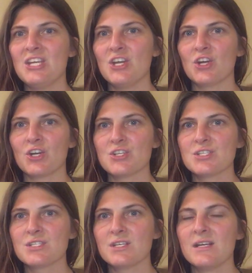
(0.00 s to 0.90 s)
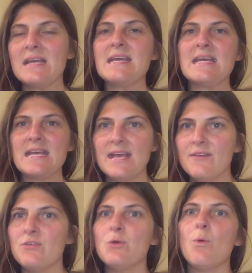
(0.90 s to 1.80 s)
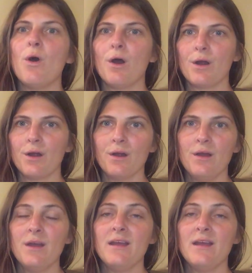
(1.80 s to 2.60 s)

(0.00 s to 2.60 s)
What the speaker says: years, if you are